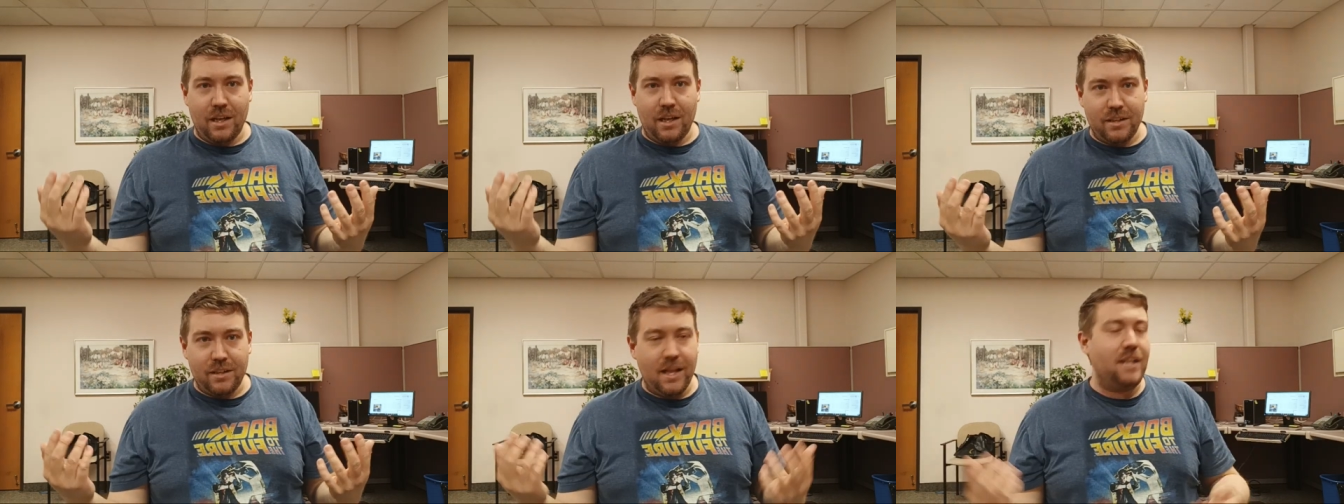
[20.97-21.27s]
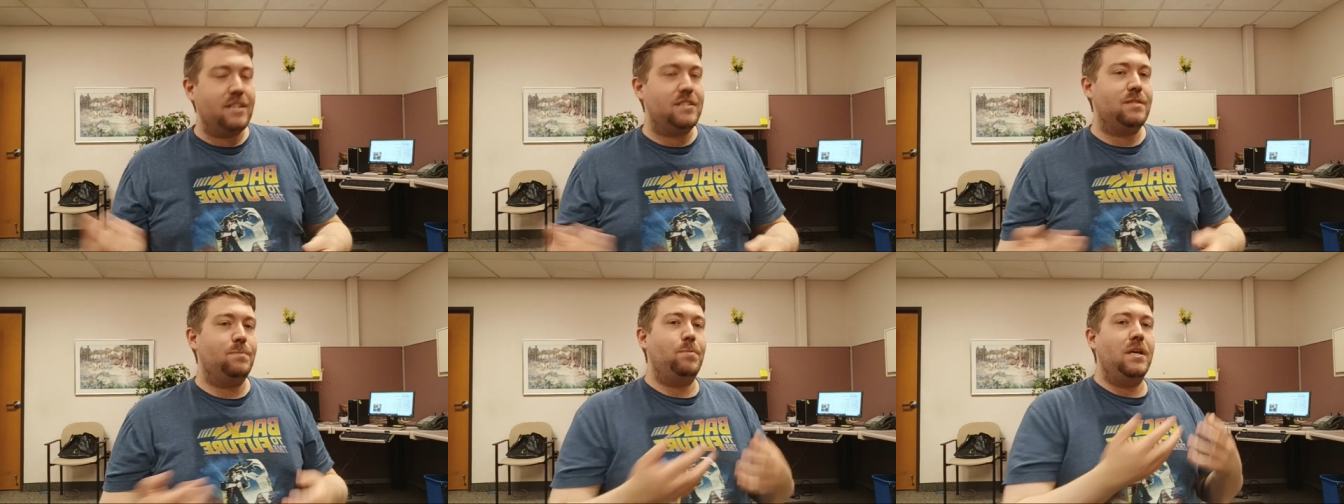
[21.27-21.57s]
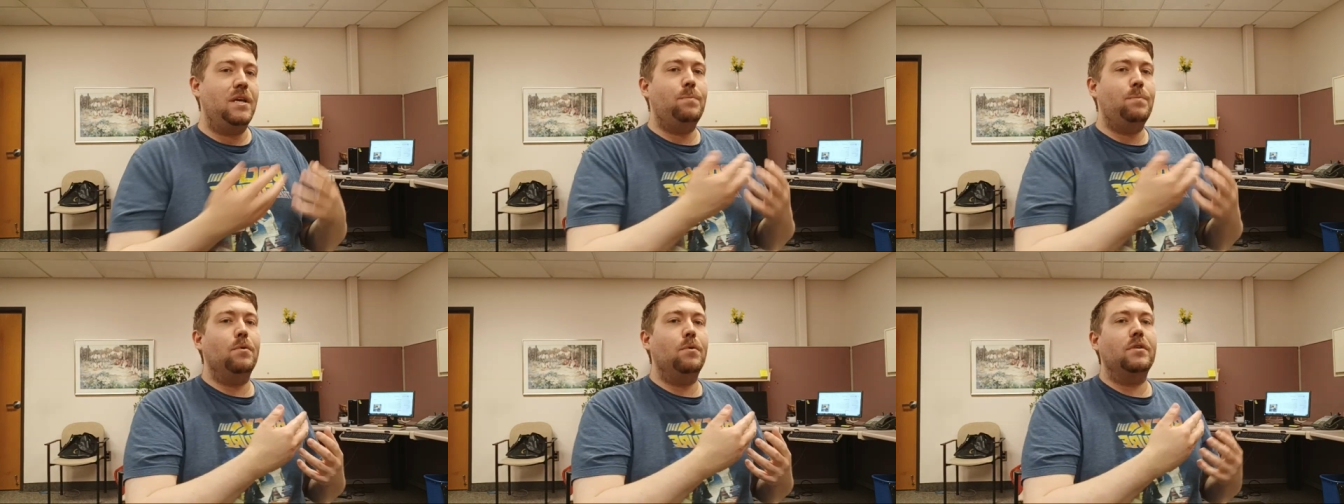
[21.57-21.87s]
That's
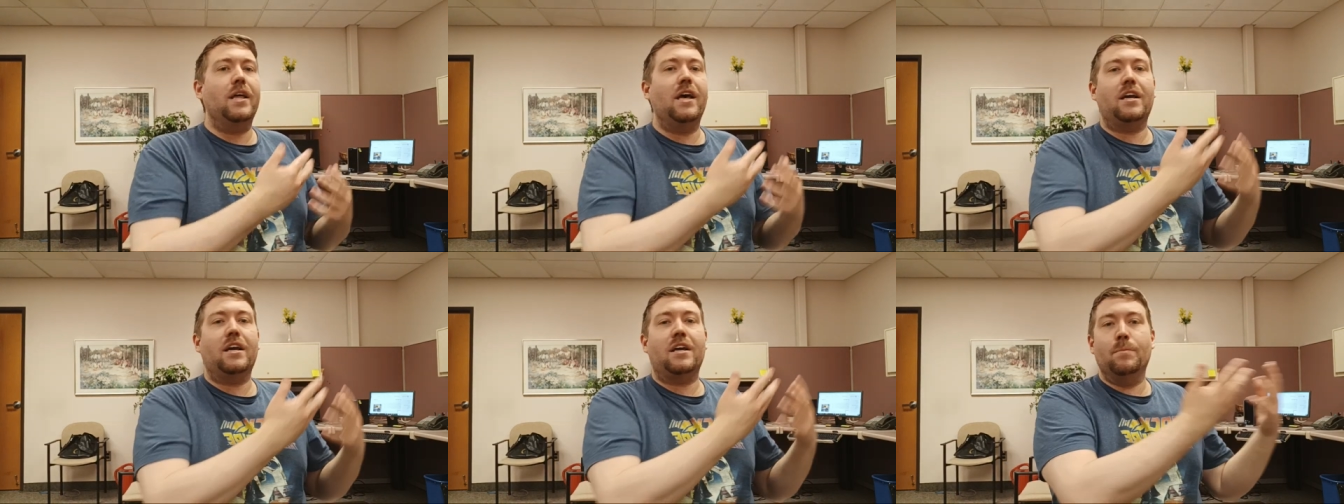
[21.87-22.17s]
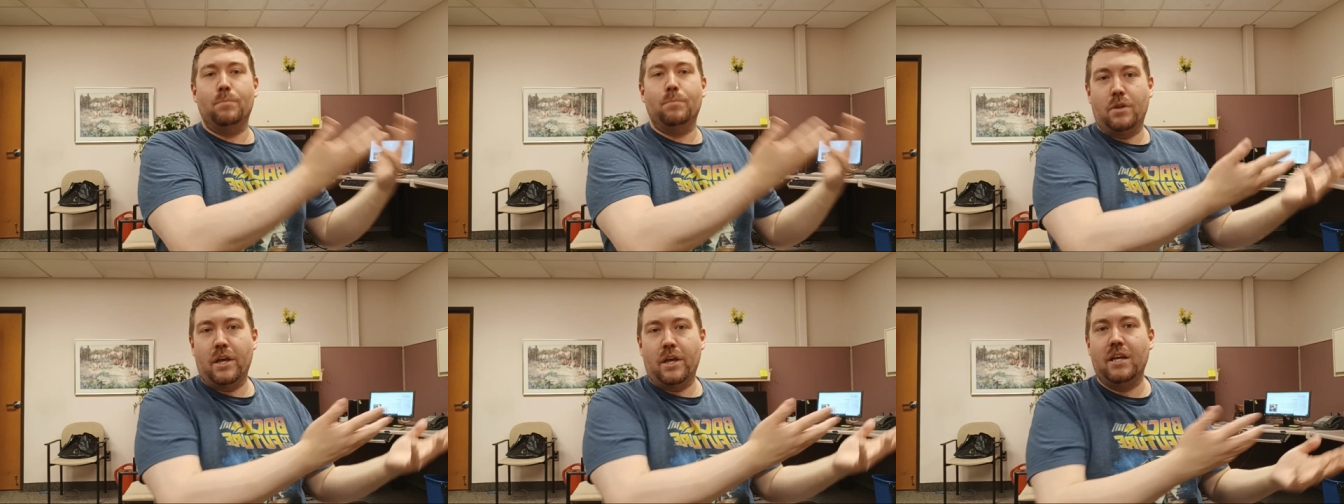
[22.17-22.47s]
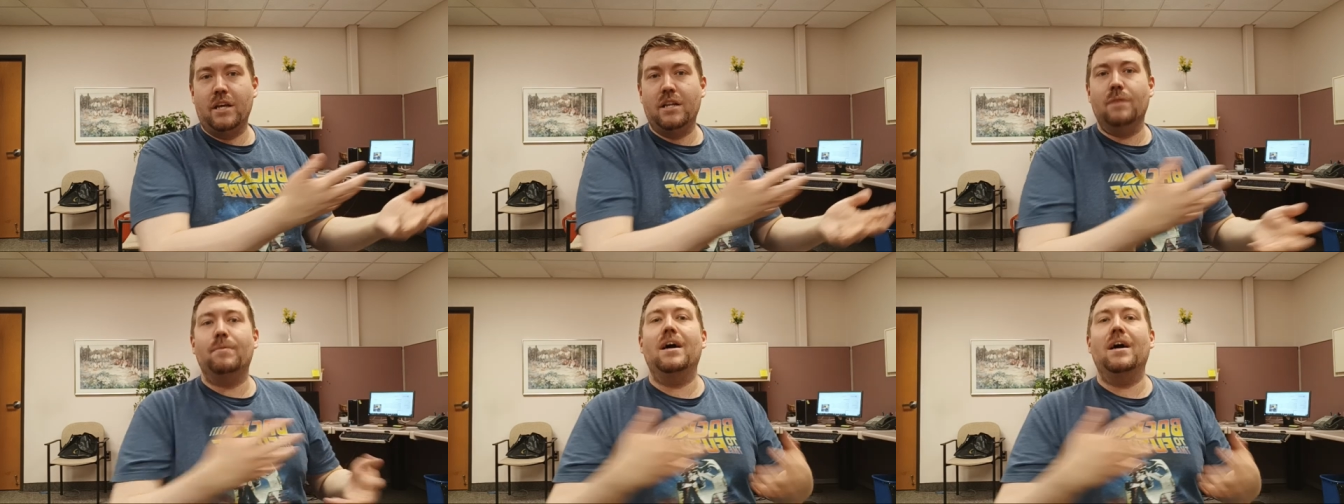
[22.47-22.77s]
people that complain
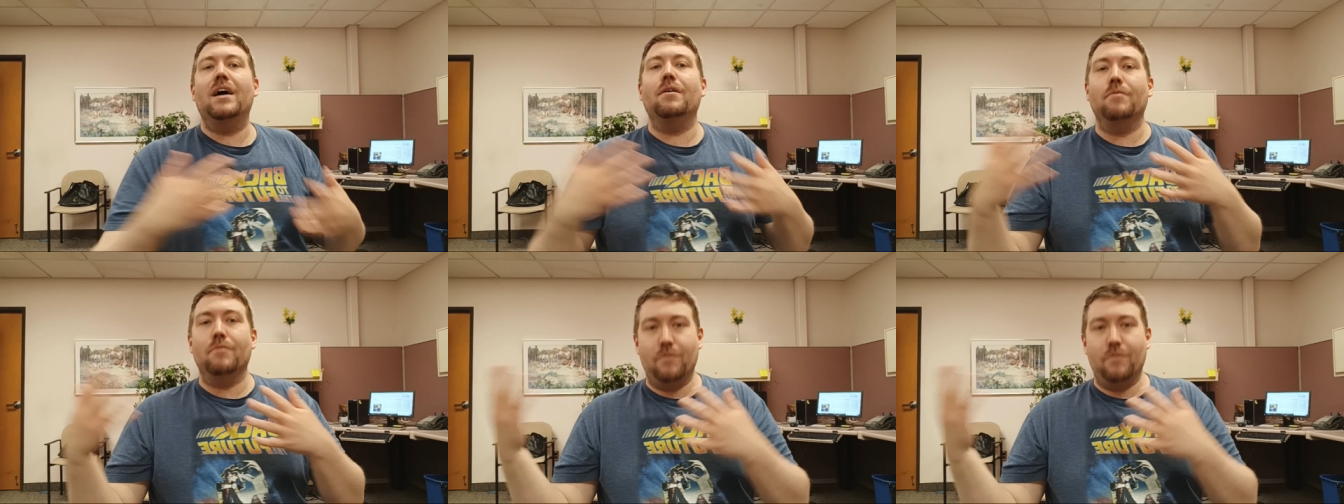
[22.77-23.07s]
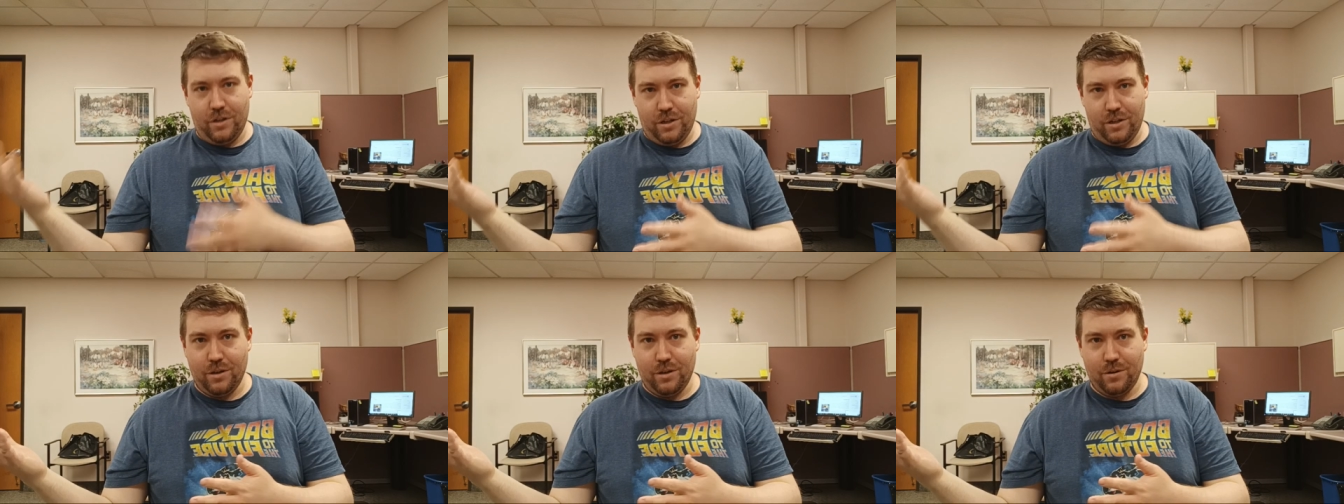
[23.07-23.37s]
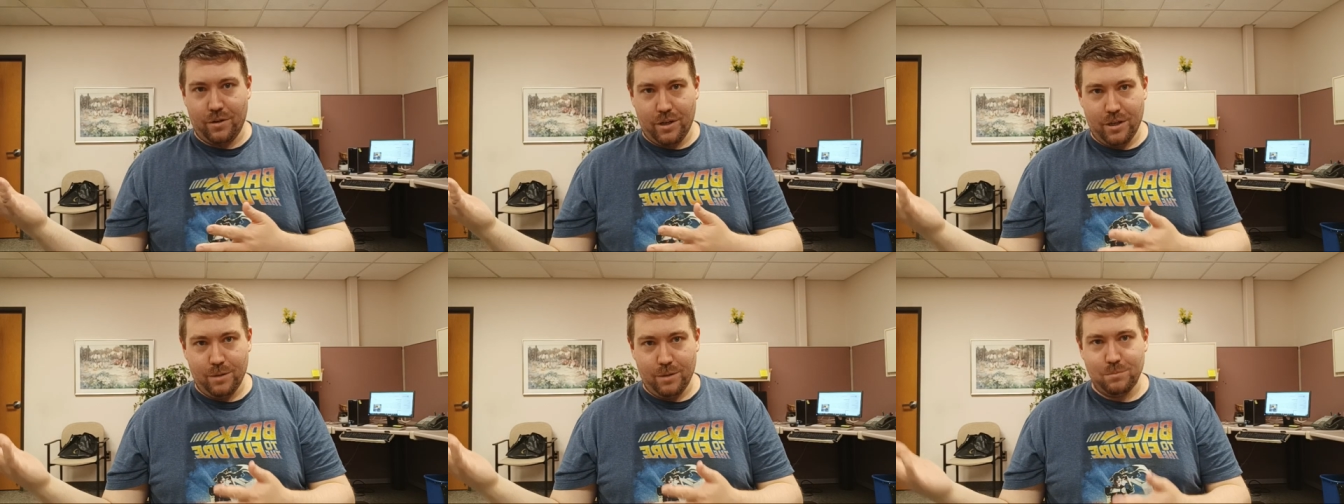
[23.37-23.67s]
about video
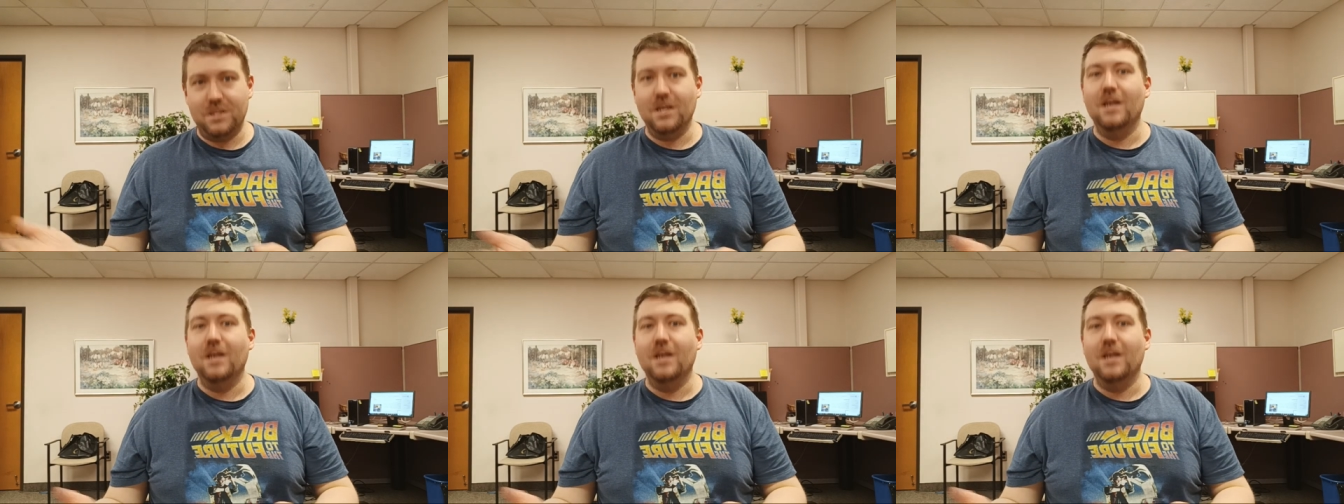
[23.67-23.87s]
games.